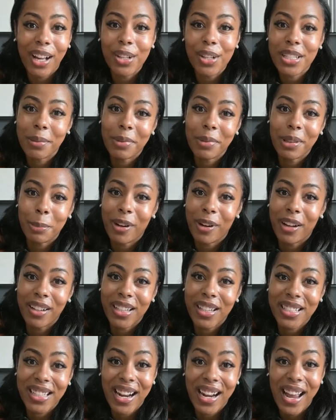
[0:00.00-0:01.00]
trying out some of the
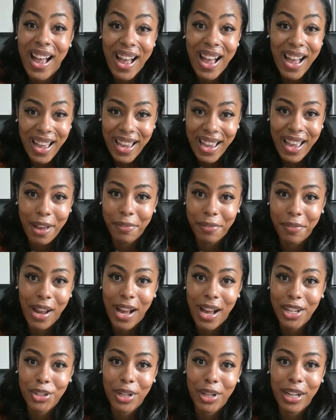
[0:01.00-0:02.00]
products that I
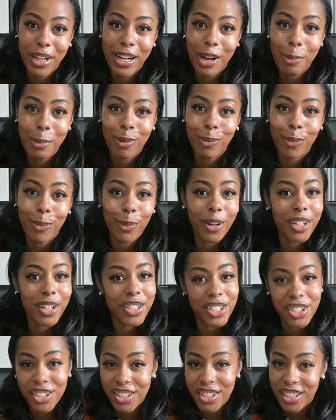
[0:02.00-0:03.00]
have not tried out
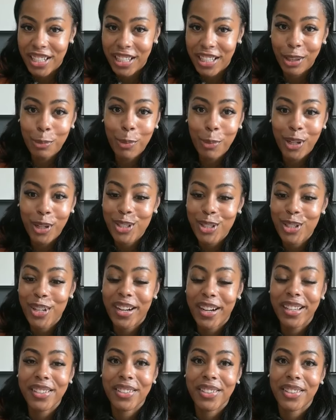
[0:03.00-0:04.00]
before, such as the Daily
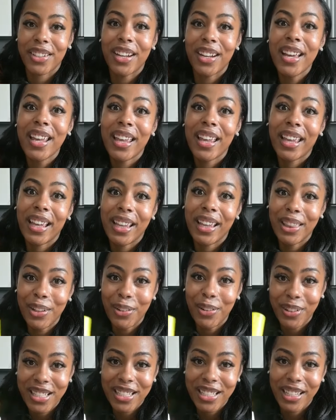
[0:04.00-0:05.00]
Moisturizer
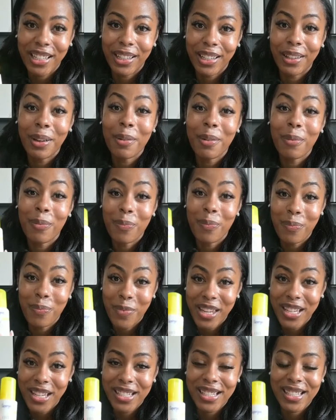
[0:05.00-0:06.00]
and the Resetting
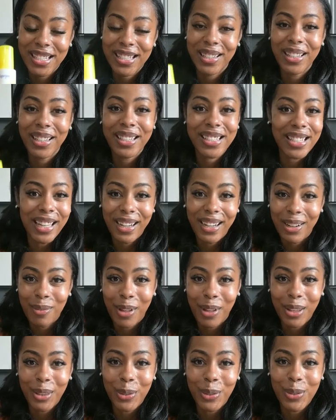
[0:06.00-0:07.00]
mist.
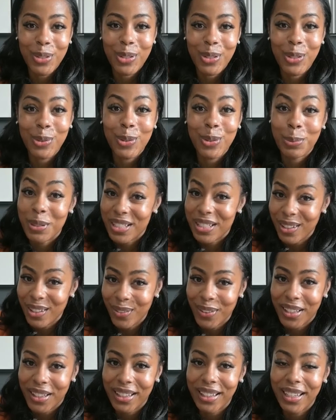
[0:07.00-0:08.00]
Excited about those two
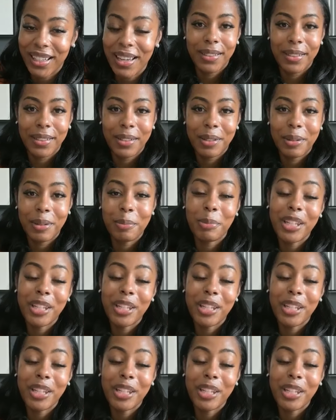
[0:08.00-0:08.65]
specifically.